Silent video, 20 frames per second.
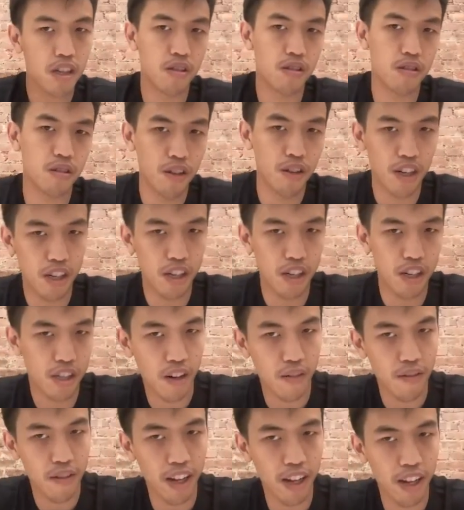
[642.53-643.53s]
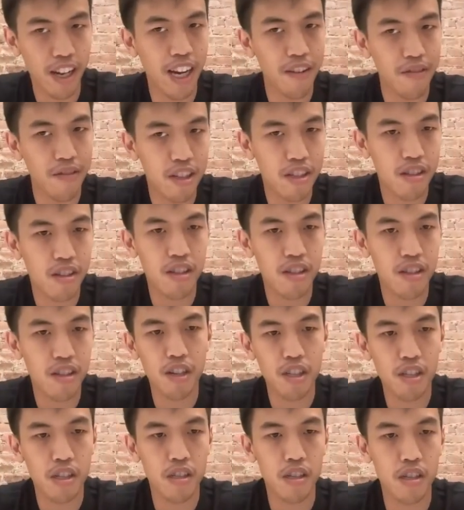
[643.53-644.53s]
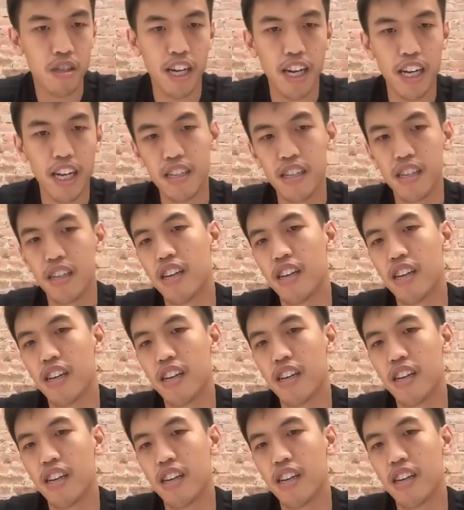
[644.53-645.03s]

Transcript: And so there's kind of like liveness considerations on that.